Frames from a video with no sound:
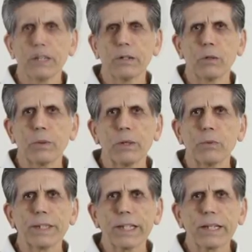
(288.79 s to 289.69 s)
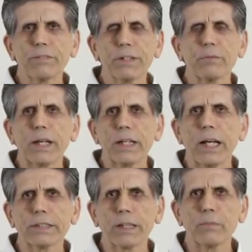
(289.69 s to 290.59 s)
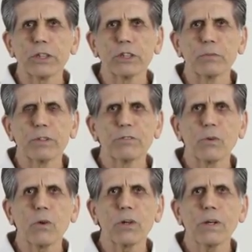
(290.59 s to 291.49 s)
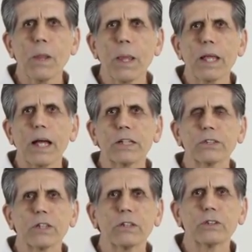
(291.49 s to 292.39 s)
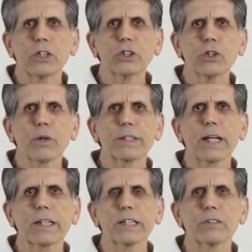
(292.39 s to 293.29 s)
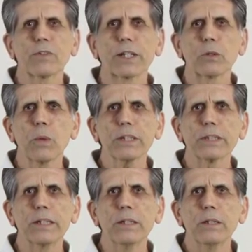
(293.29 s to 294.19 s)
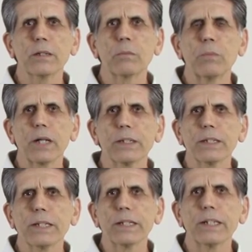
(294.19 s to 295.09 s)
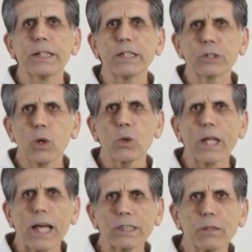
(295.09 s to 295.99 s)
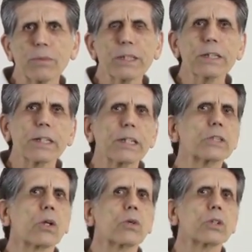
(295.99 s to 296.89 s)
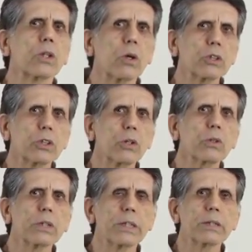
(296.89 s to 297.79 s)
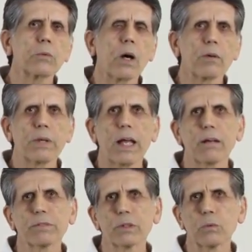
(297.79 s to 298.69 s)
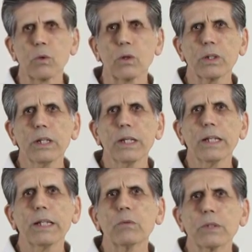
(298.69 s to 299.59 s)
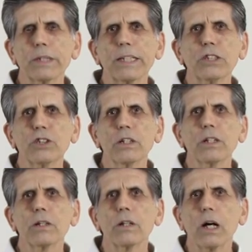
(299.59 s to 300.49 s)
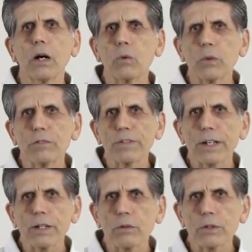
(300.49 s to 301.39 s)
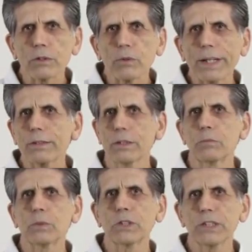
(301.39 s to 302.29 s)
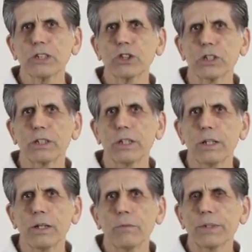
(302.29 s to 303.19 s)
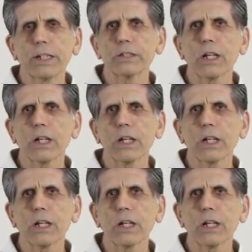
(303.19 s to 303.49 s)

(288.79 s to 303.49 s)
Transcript: We think of him, as I mentioned before, as just showing techniques very quickly. But in his own element, in his own dojo, in Iwama after the war, he would teach with great precision, because